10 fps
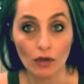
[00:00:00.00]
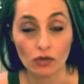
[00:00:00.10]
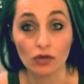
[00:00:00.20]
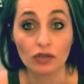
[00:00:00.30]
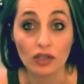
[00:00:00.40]

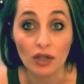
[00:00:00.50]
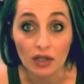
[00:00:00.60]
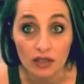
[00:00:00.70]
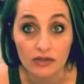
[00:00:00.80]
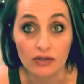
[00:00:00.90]
So
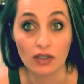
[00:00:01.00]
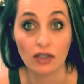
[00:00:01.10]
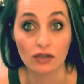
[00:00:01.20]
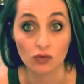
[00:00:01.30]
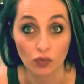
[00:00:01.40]
this
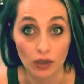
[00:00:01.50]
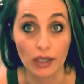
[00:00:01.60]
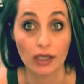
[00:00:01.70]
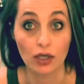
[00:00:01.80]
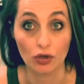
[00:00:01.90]
is
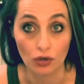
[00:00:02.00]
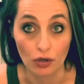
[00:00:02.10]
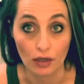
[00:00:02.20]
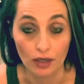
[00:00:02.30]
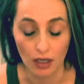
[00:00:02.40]
really
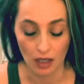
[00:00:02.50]
good.